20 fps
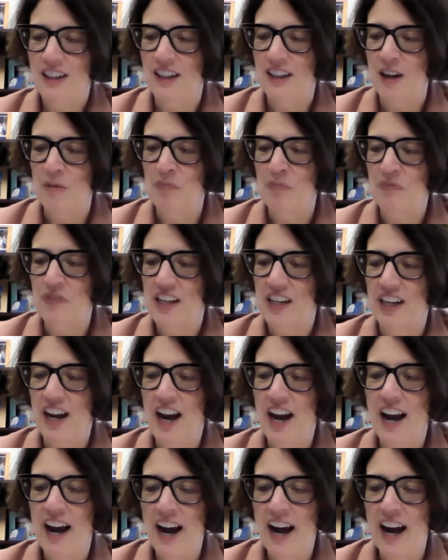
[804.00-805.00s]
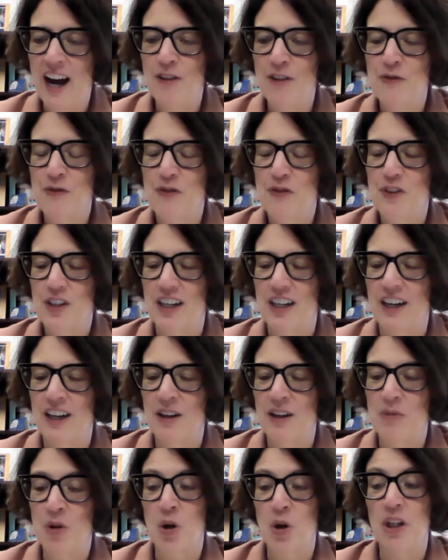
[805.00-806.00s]
in half,
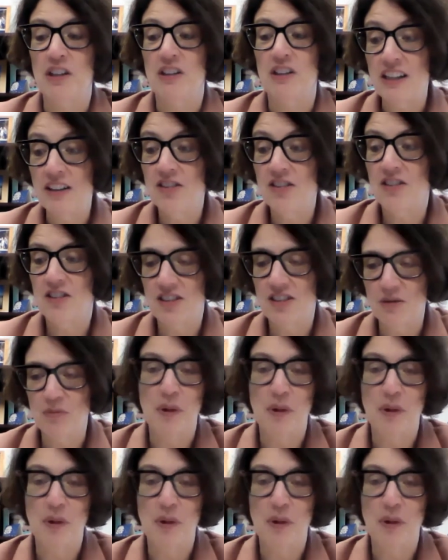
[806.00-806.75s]
or at least